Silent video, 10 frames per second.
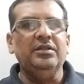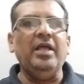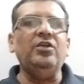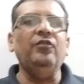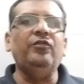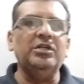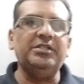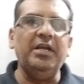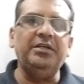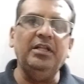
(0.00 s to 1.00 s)
Thank you for
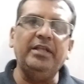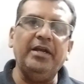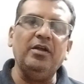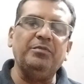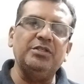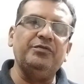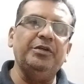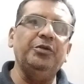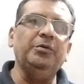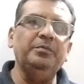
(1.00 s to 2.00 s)
staying till the end of this
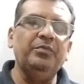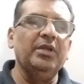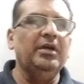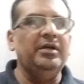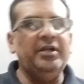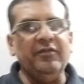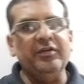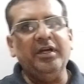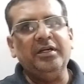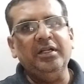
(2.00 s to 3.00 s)
video.
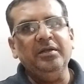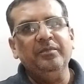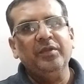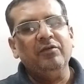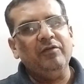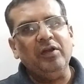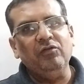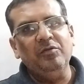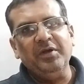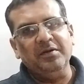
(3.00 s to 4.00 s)
Definitely when
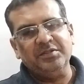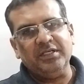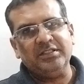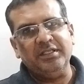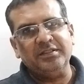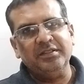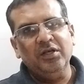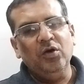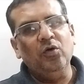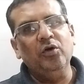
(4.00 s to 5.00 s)
you will become success,
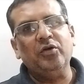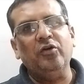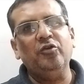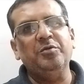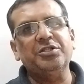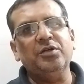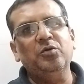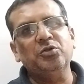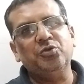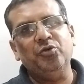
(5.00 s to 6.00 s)
full contribution
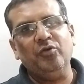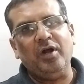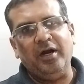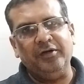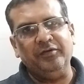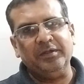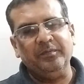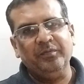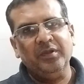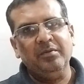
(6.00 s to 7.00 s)
goes to your hard work.
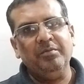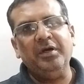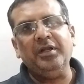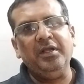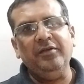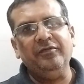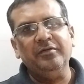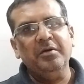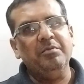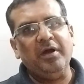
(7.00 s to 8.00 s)
But if
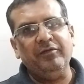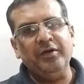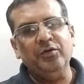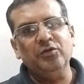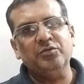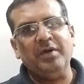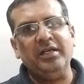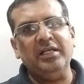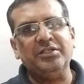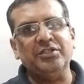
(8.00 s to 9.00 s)
my videos,
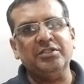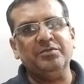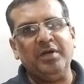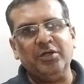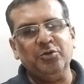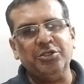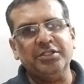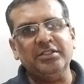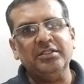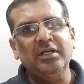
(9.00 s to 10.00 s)
my lectures, my
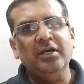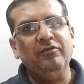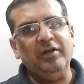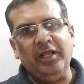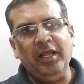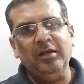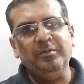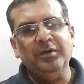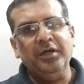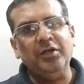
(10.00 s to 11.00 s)
questions will help
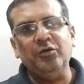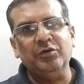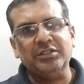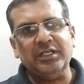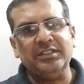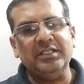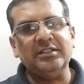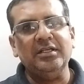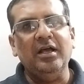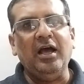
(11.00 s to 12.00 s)
in your
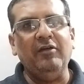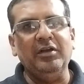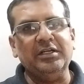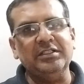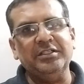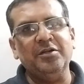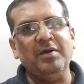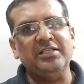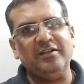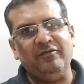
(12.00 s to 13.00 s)
success, I will consider
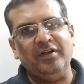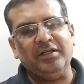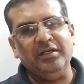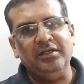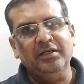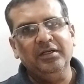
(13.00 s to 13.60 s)
myself lucky.